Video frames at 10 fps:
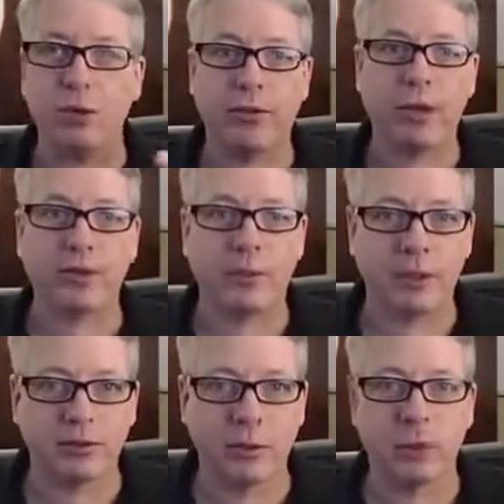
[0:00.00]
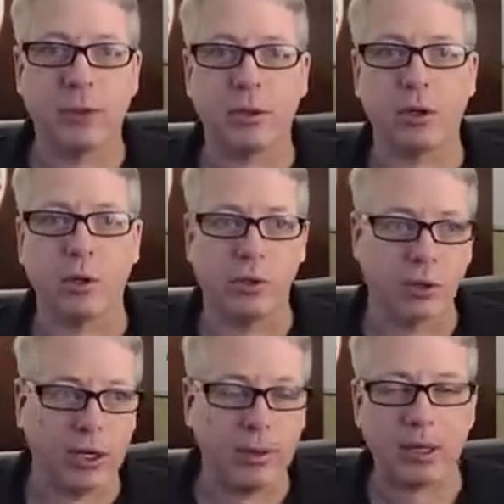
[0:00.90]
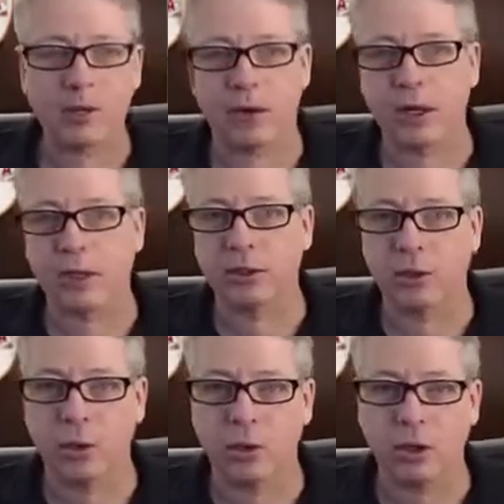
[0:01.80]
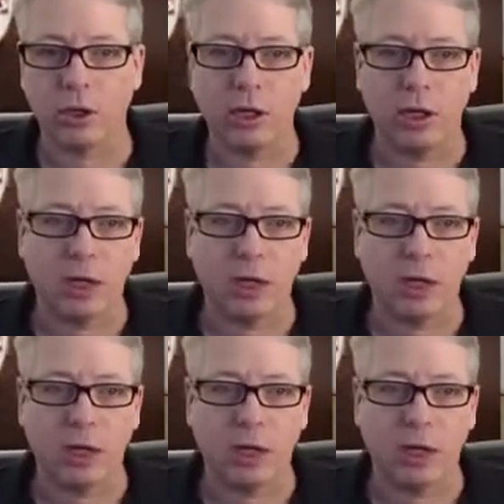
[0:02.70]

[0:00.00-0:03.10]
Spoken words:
to find somebody's phone number or their email address or